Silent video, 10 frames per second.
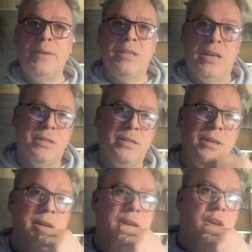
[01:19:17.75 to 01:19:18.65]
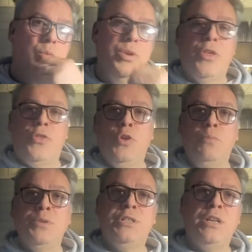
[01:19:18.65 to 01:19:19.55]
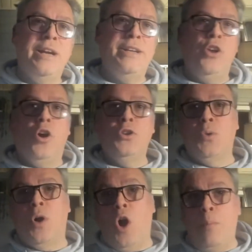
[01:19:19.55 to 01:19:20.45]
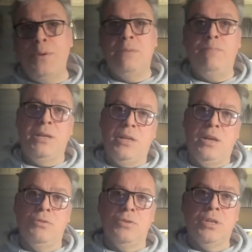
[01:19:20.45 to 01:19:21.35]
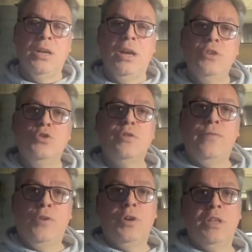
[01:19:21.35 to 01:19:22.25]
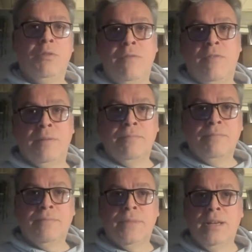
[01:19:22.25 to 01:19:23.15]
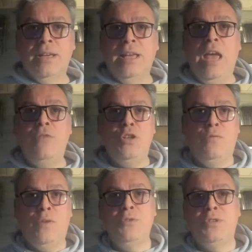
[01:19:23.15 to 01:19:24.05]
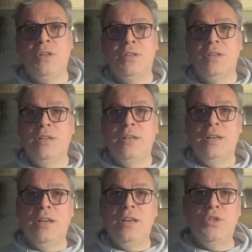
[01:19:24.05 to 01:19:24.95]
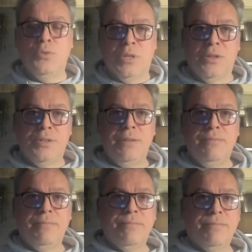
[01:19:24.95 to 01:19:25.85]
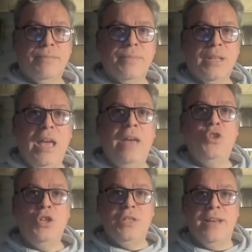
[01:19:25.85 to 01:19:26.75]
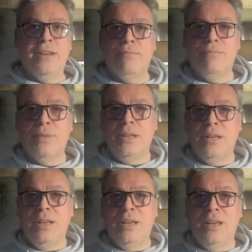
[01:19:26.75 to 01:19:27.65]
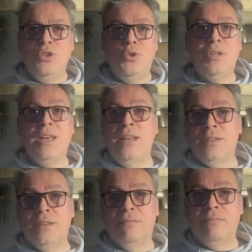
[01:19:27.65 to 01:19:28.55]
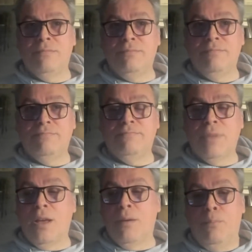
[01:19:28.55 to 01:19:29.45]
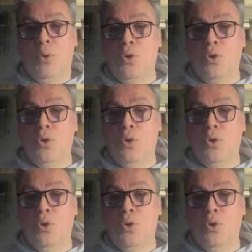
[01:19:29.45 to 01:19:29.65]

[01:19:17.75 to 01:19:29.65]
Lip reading: test. With her thumbs tied in to her opposite big toes, she was flung in the river. If she floated, she was guilty. If she sank, she was innocent. Poor